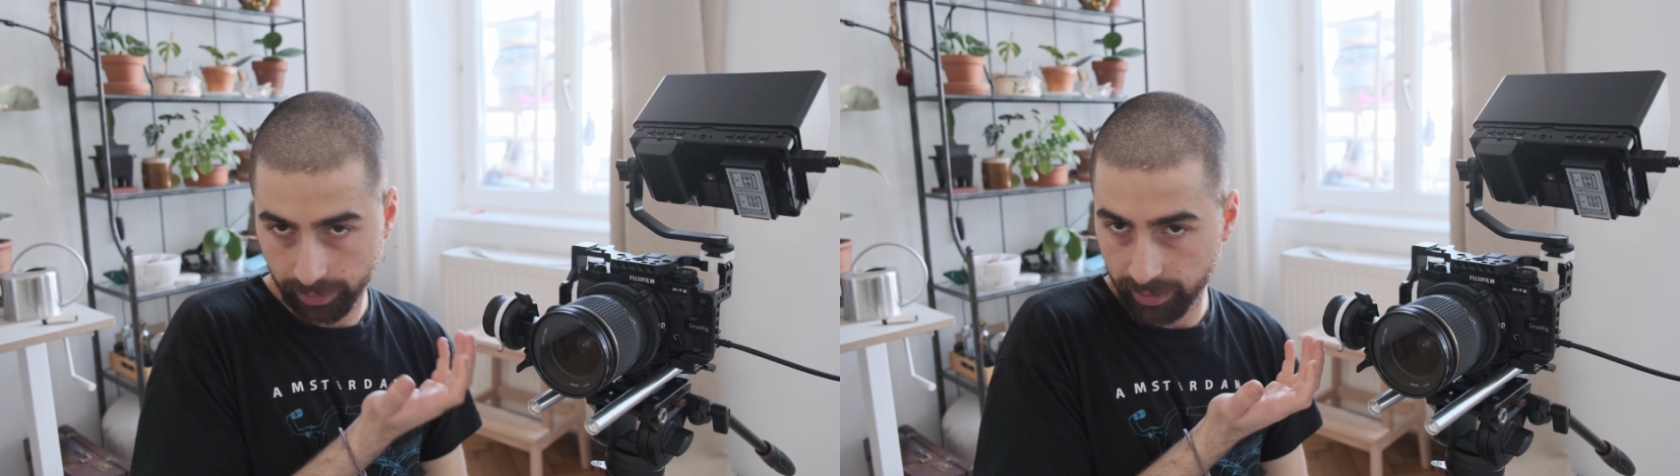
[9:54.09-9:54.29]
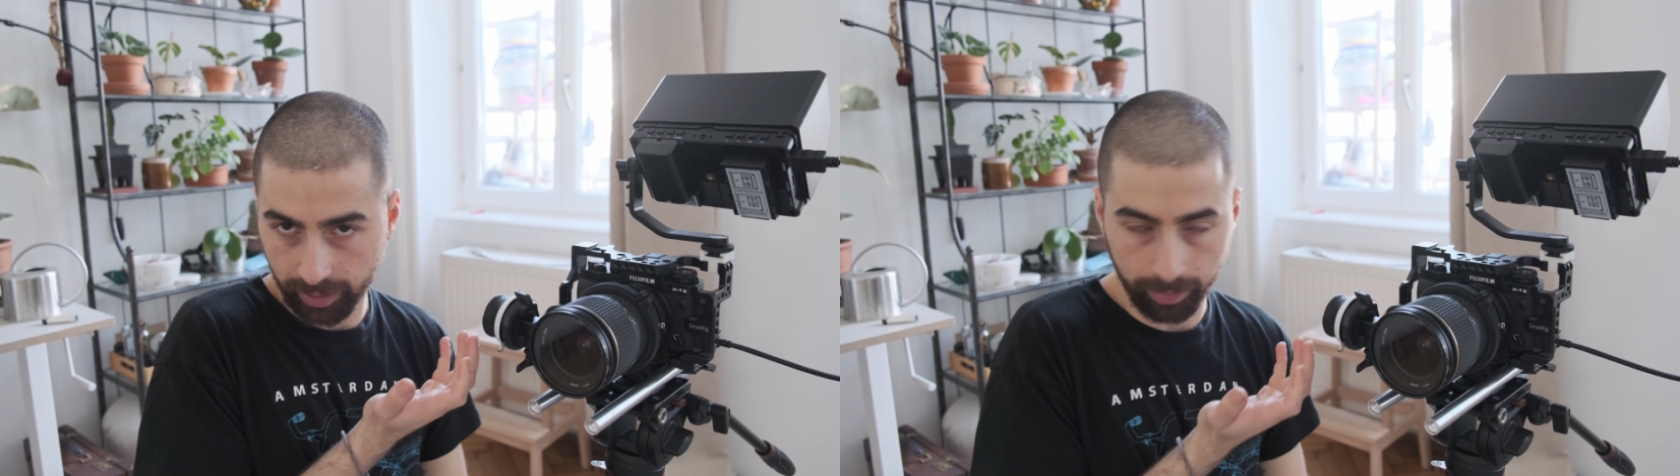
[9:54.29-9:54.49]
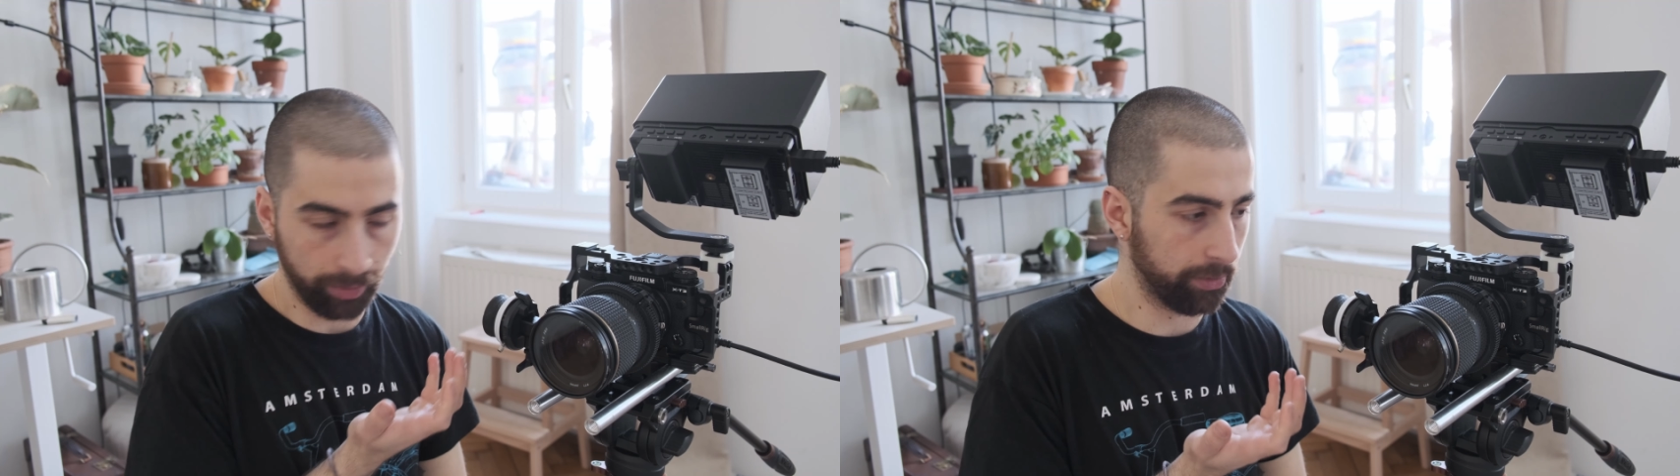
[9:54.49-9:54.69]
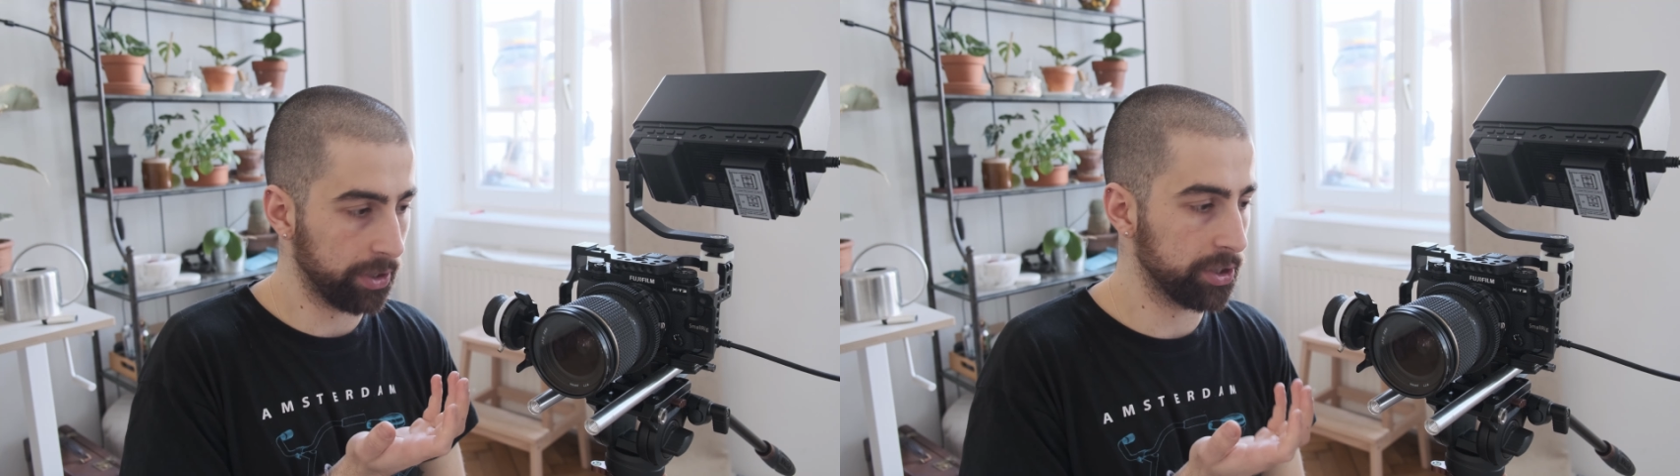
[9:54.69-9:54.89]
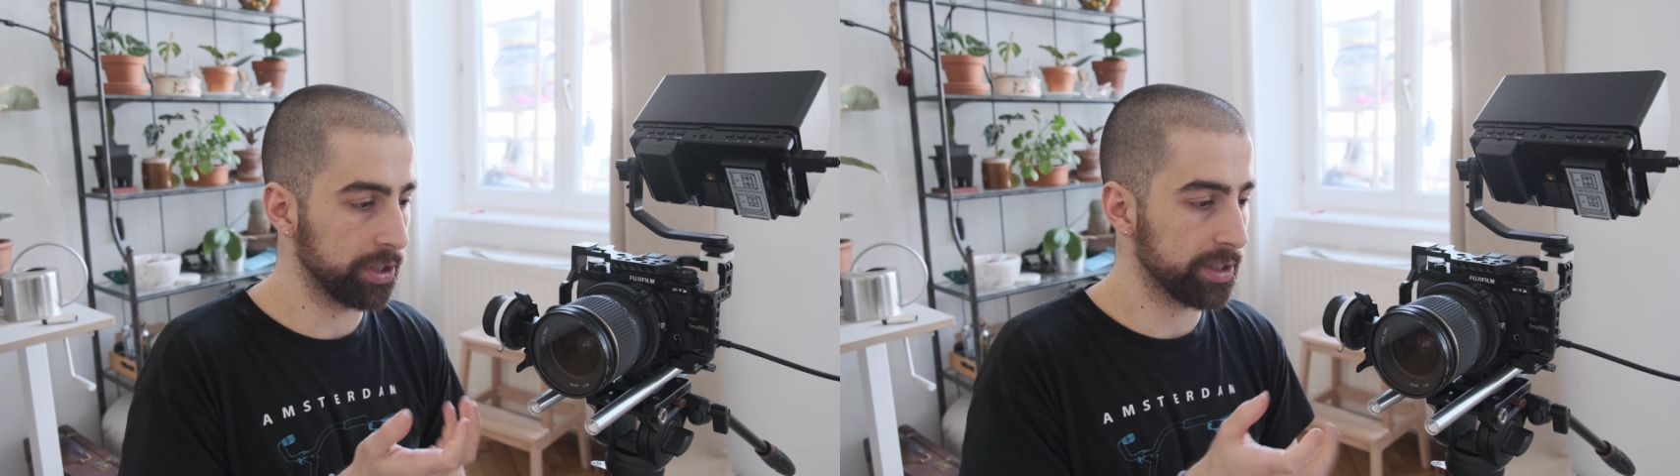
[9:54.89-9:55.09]
this in a
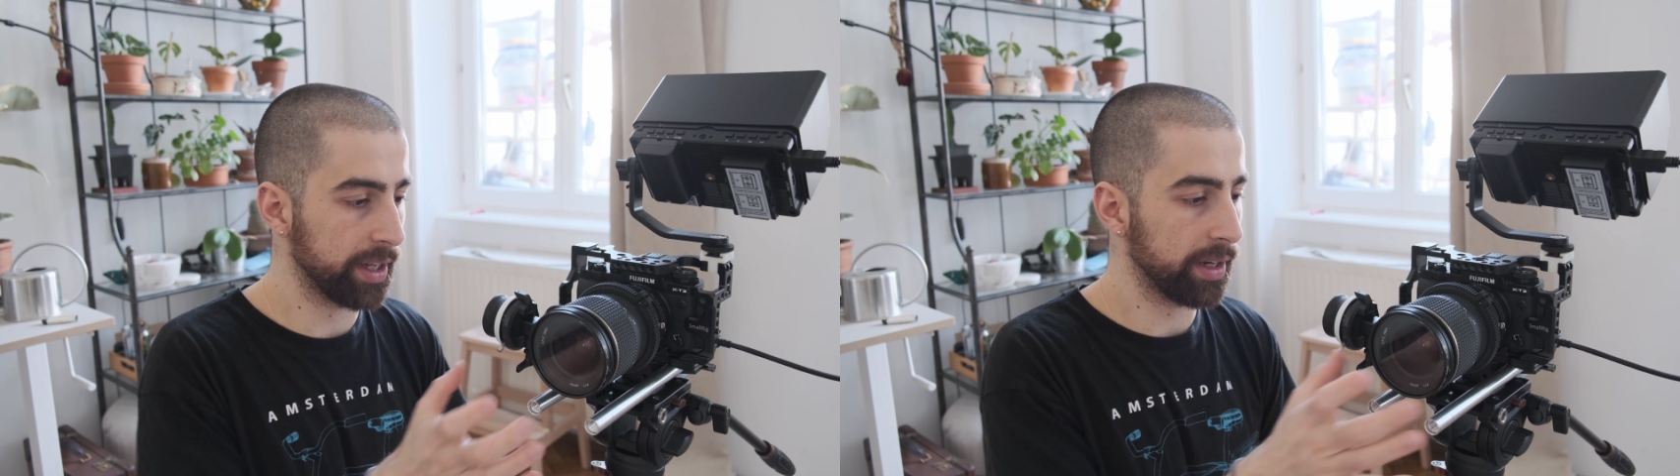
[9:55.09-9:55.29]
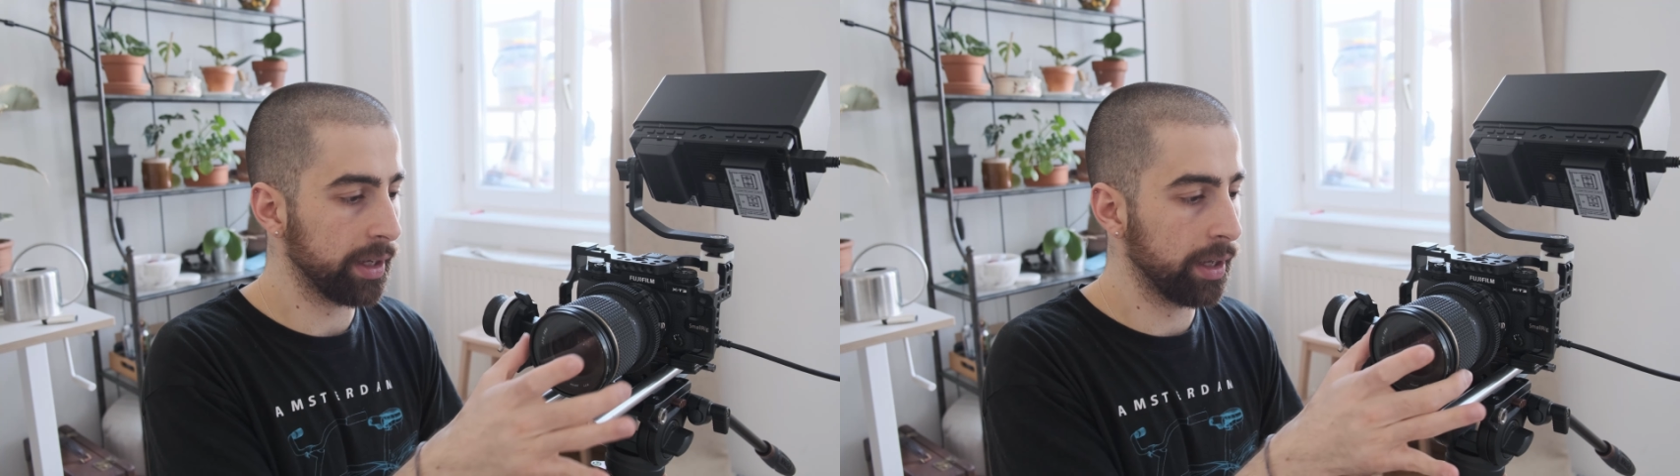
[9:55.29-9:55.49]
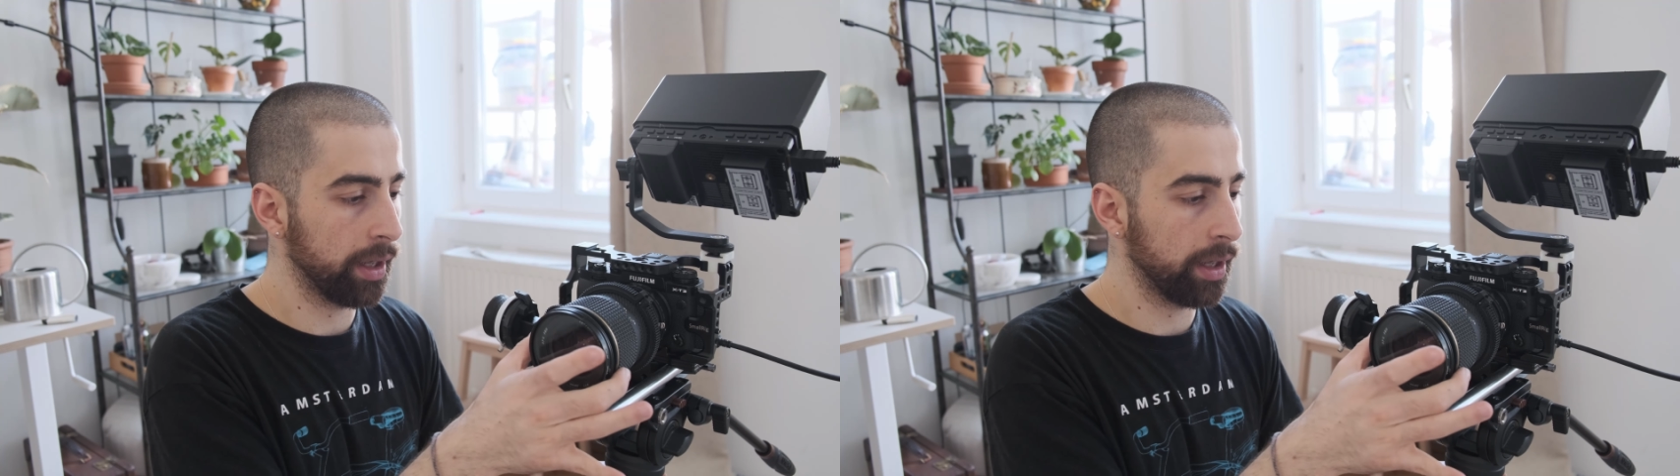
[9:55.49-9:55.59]
professional setting.